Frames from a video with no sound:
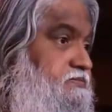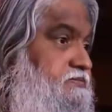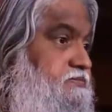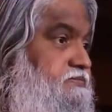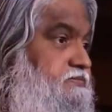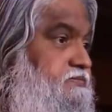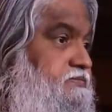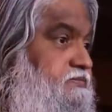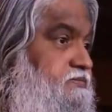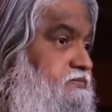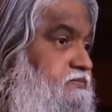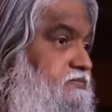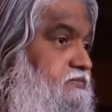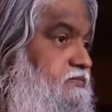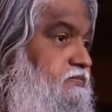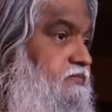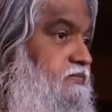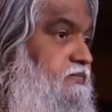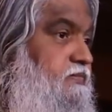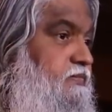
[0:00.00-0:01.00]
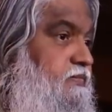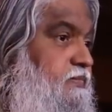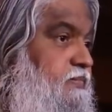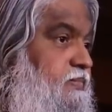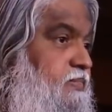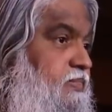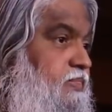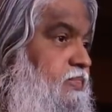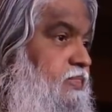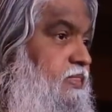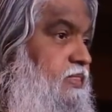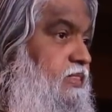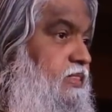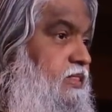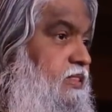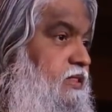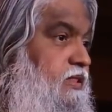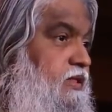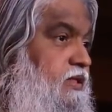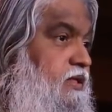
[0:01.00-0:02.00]

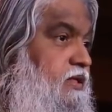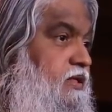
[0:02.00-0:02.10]
No one is speaking in this clip.